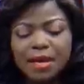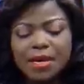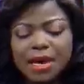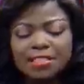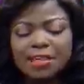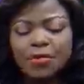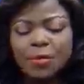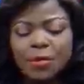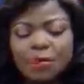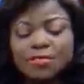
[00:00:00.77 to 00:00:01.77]
Gracia
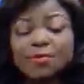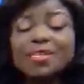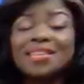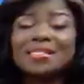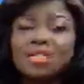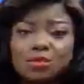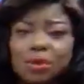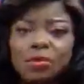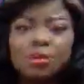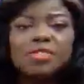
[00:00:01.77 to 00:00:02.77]
Women of Substance
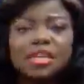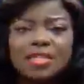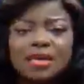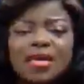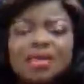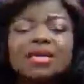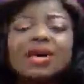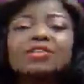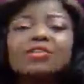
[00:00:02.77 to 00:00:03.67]
Network. The Director